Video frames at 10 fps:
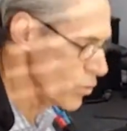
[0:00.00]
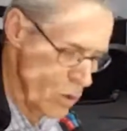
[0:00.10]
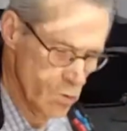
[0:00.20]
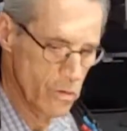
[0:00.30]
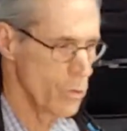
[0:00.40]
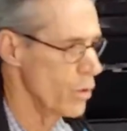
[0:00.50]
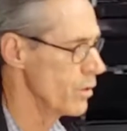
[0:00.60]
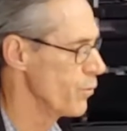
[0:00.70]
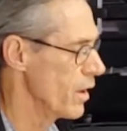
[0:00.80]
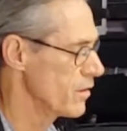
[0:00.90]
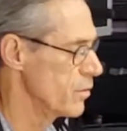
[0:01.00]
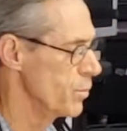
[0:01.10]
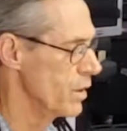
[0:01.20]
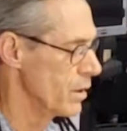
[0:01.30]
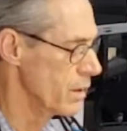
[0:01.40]
you also want
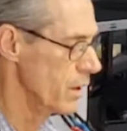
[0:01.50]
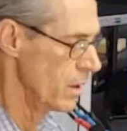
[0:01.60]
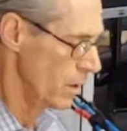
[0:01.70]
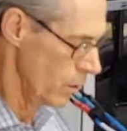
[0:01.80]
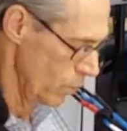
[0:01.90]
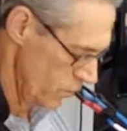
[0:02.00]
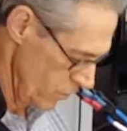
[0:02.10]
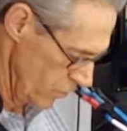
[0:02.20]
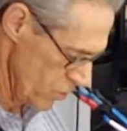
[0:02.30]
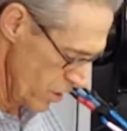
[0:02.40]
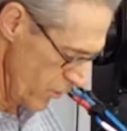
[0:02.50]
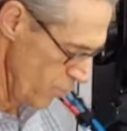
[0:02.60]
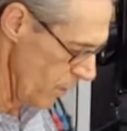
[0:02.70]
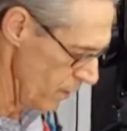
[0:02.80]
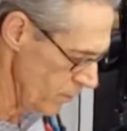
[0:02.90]
flexibility, which is
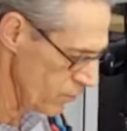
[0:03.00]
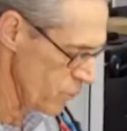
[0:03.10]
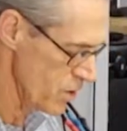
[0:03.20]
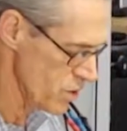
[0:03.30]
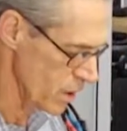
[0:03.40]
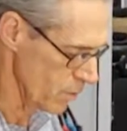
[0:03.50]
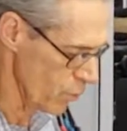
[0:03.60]
achieved by the stretching